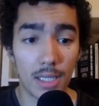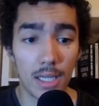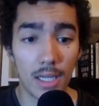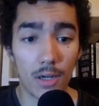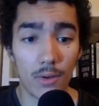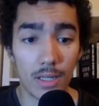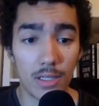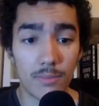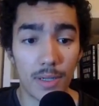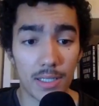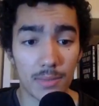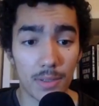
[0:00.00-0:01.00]
It really
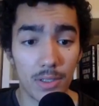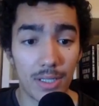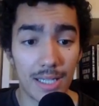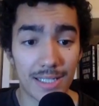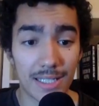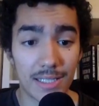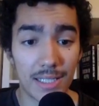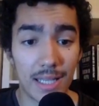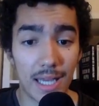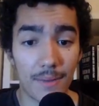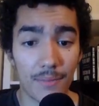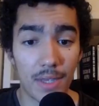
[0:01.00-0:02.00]
depends, but you guys can see
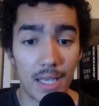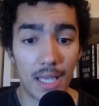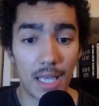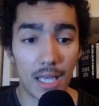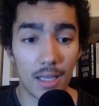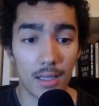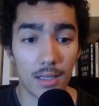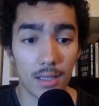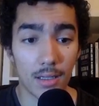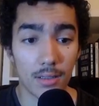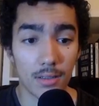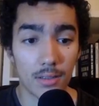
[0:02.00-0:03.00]
that
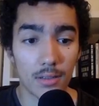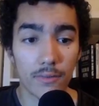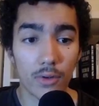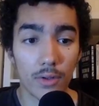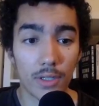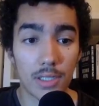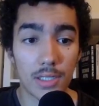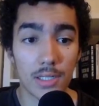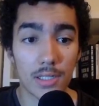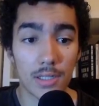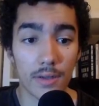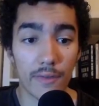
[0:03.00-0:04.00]
this
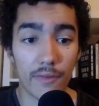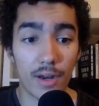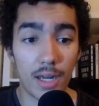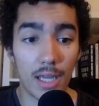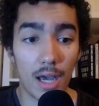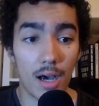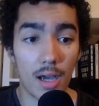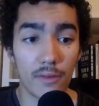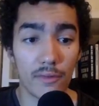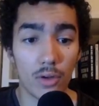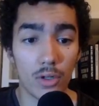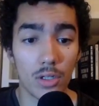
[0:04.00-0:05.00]
is a very
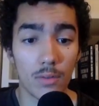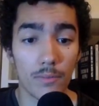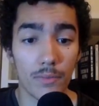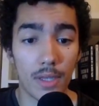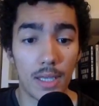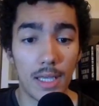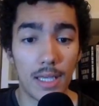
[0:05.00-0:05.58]
high volume